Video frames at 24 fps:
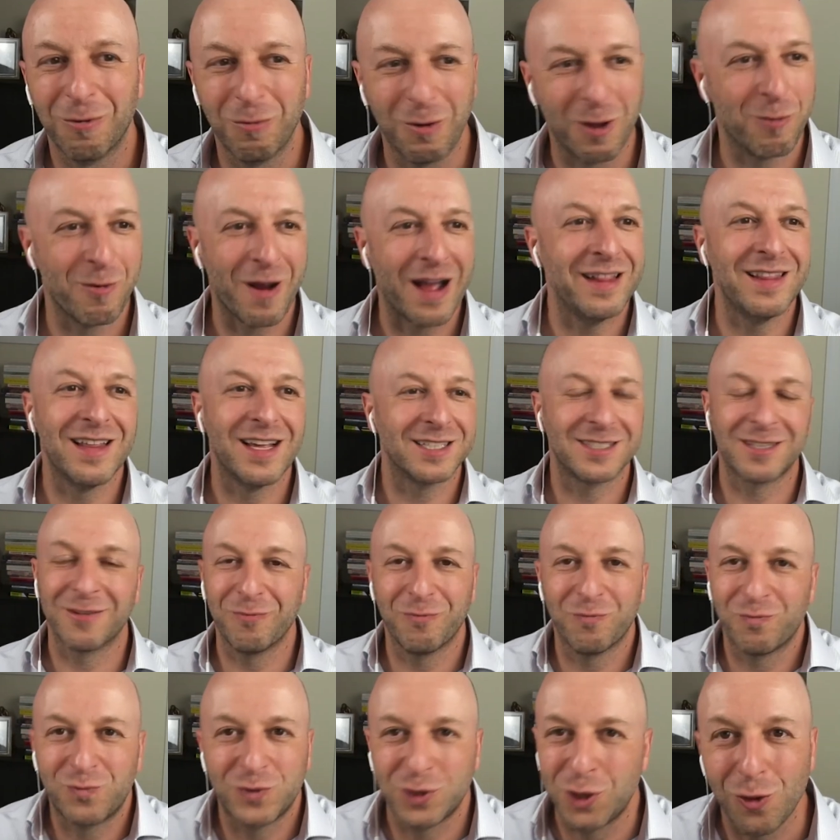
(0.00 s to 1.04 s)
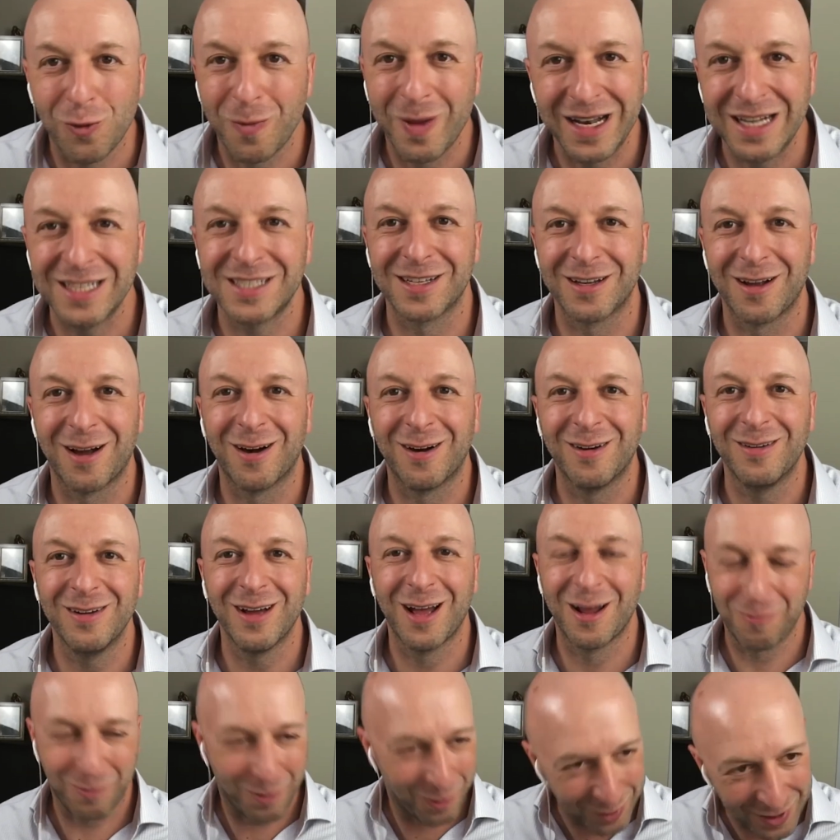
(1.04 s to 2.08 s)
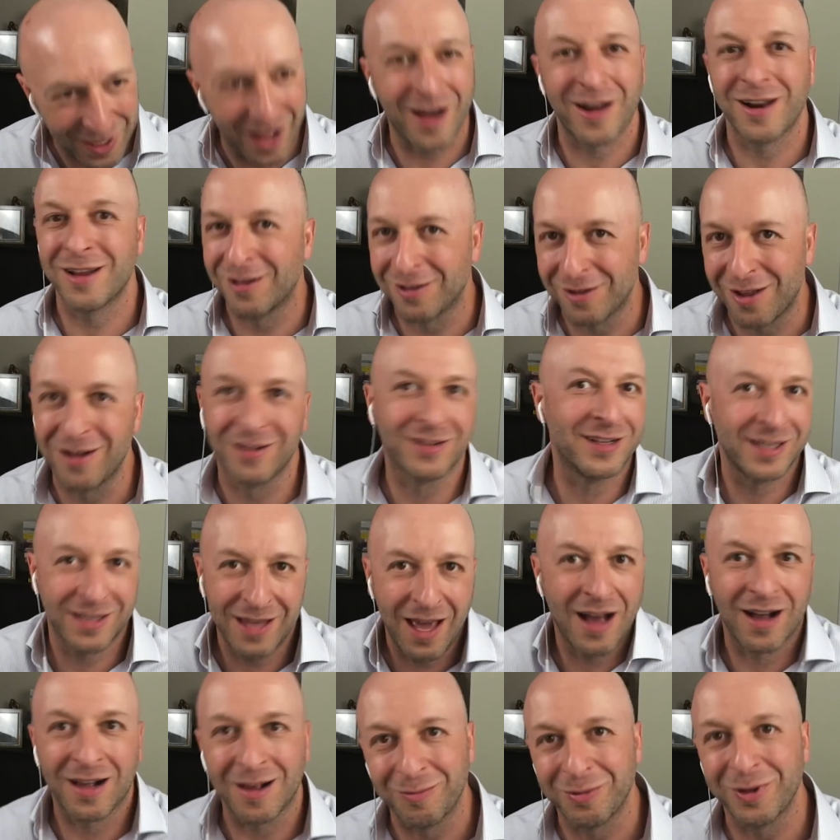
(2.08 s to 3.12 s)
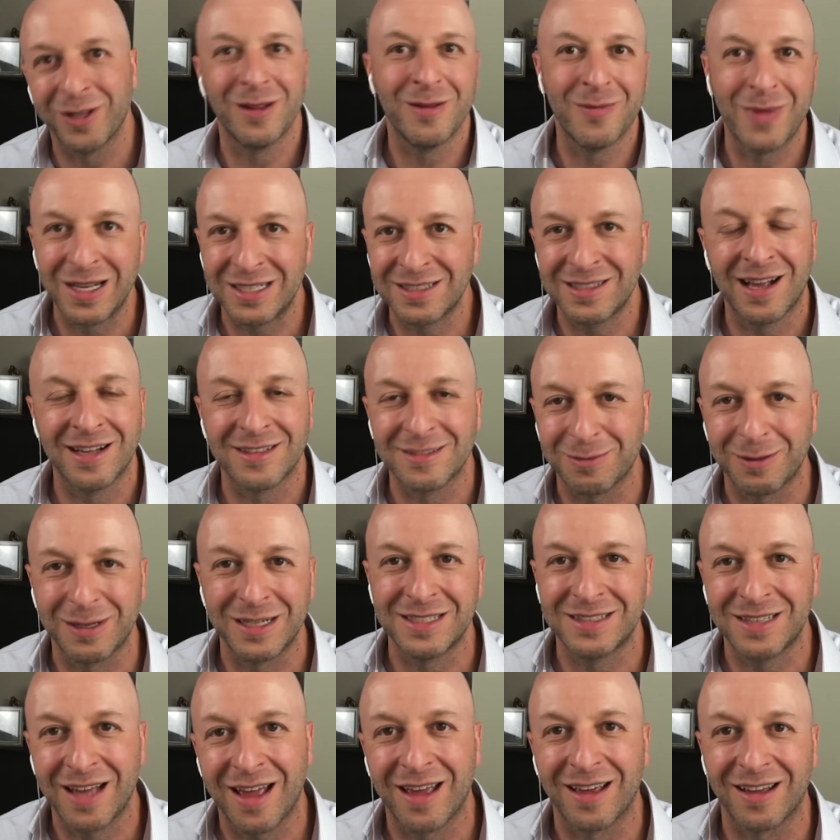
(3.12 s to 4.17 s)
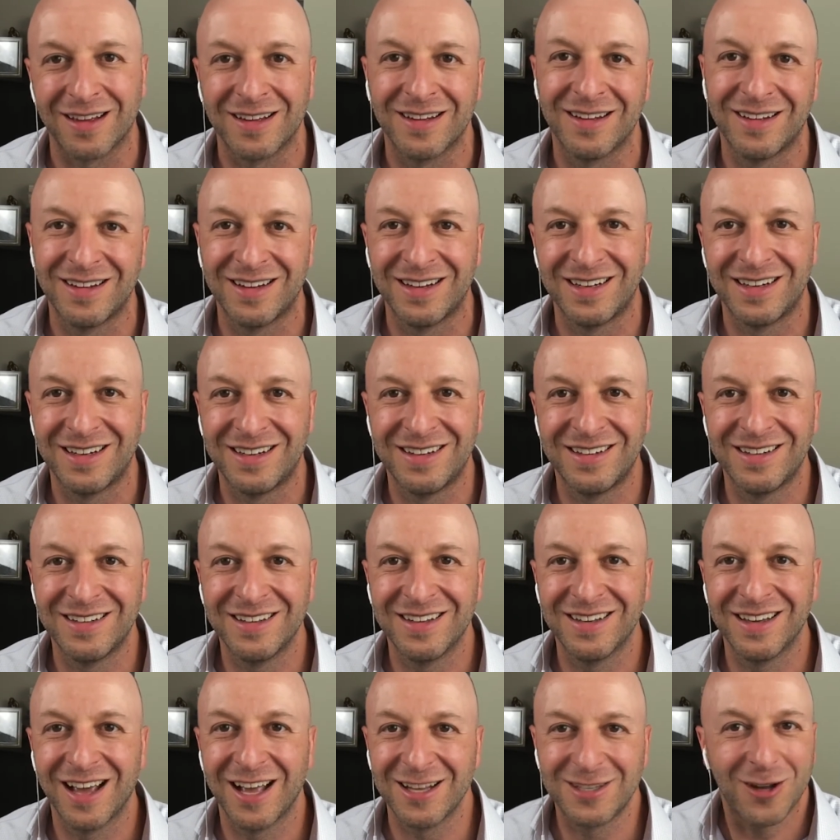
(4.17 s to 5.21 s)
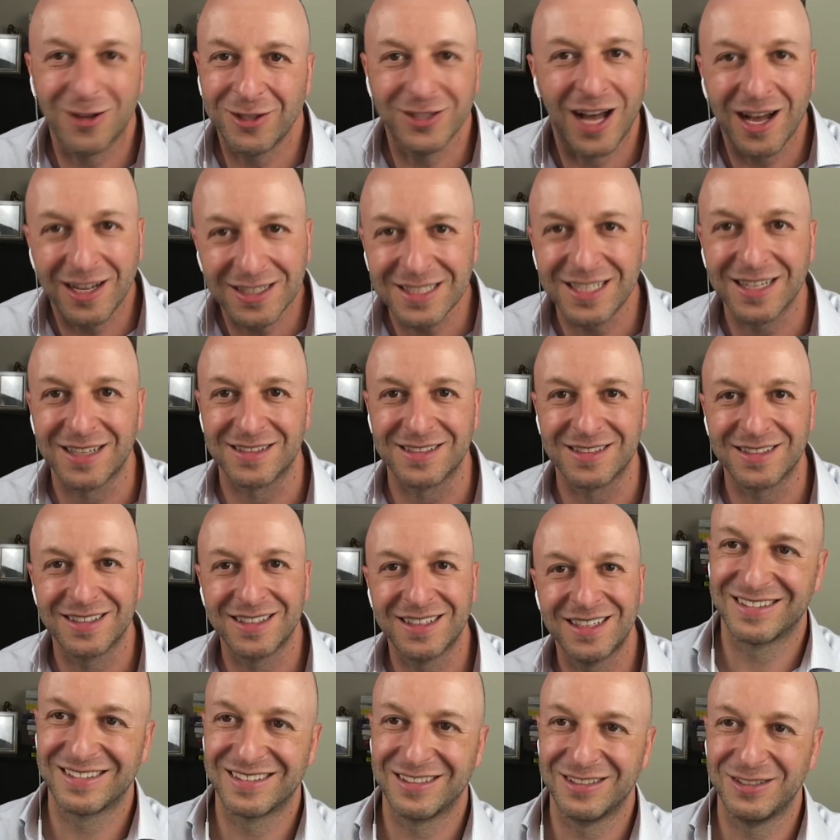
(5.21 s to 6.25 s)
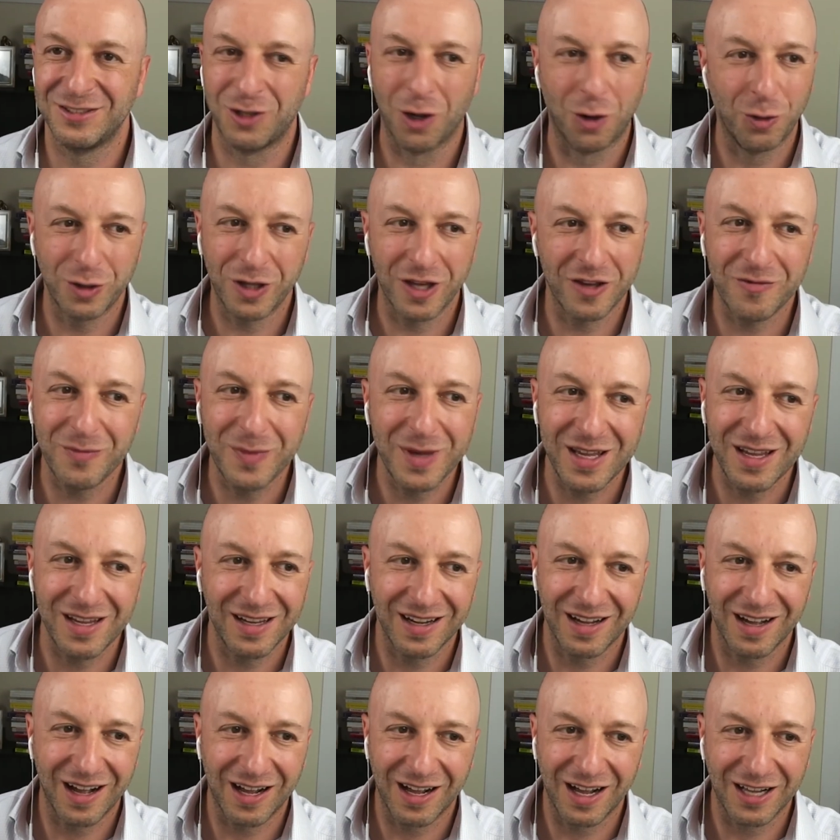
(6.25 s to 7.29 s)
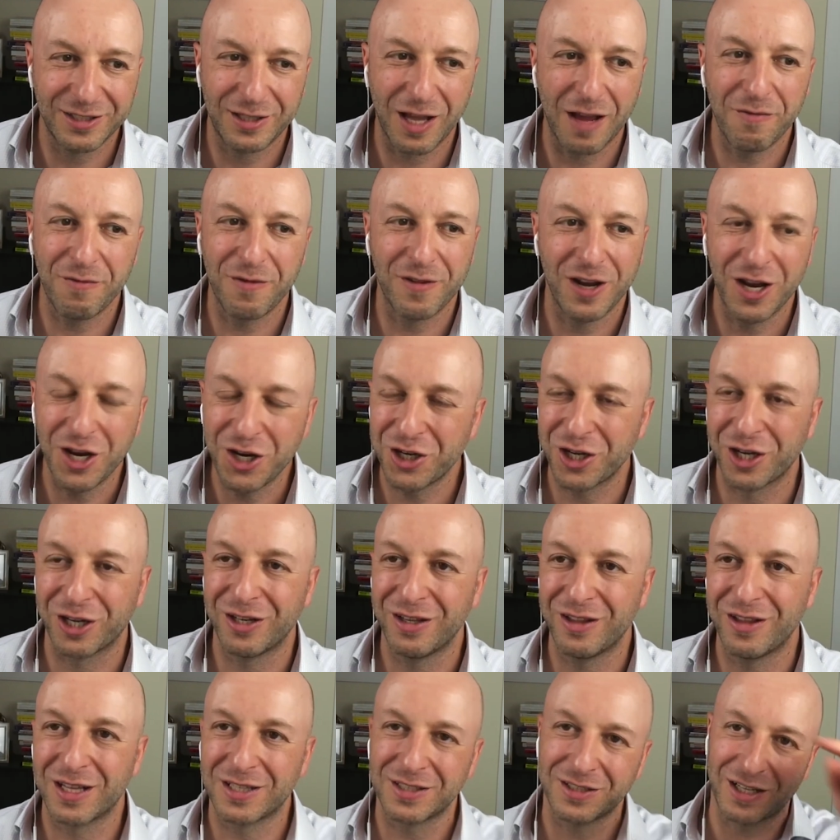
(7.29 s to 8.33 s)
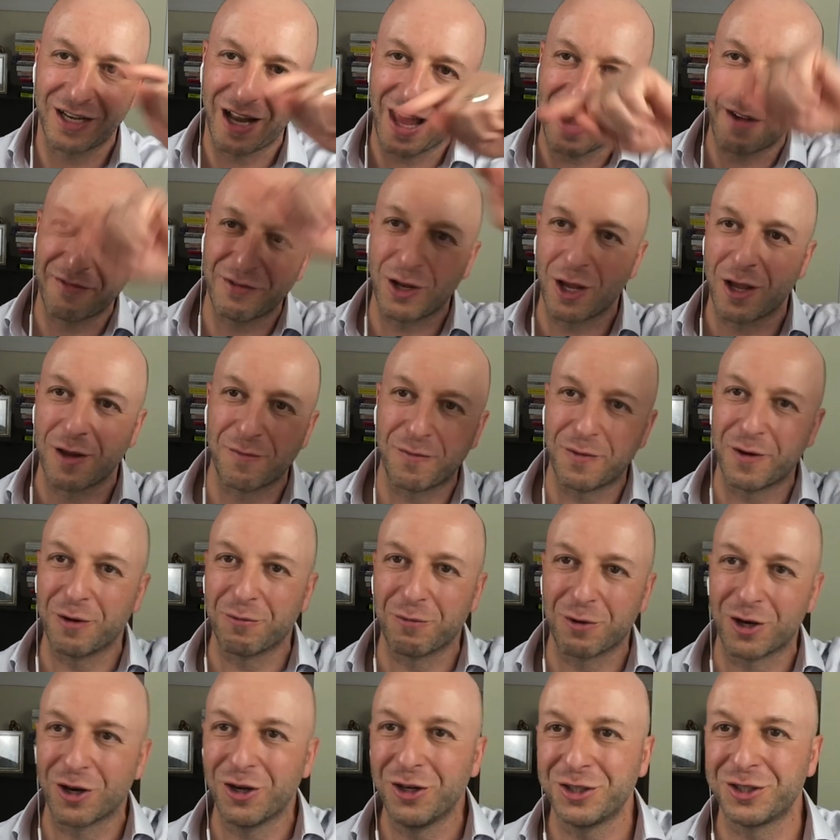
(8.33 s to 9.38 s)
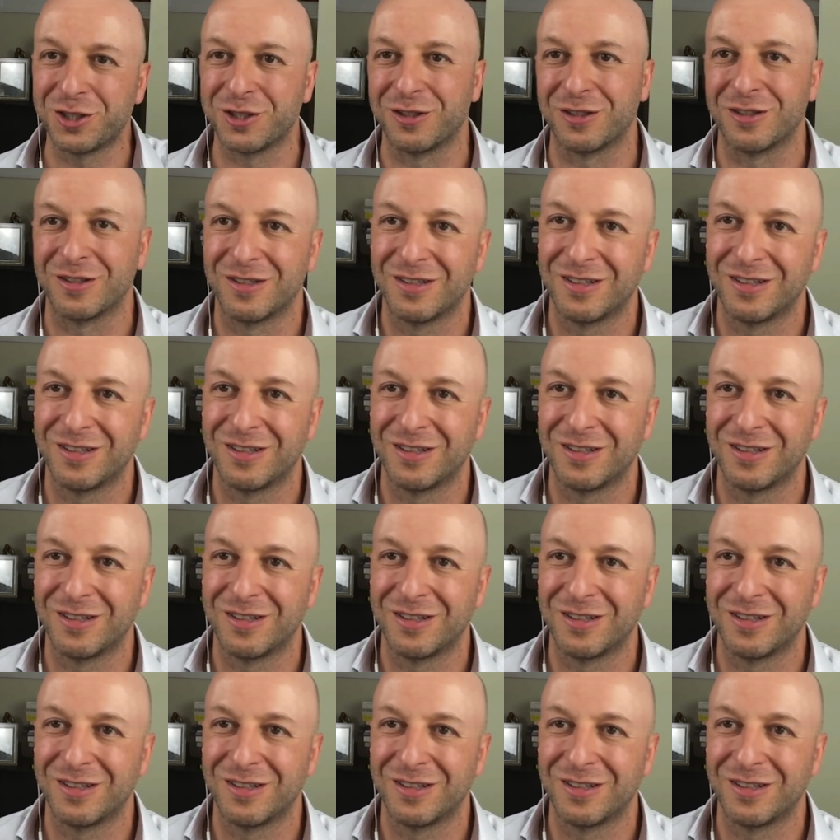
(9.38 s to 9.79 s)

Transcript: We read this 2 minutes ago and we were nodding along like, yeah, it completely makes sense what he's saying. It's all nonsense. Don't give me a definition that's going to have an infinite recursion.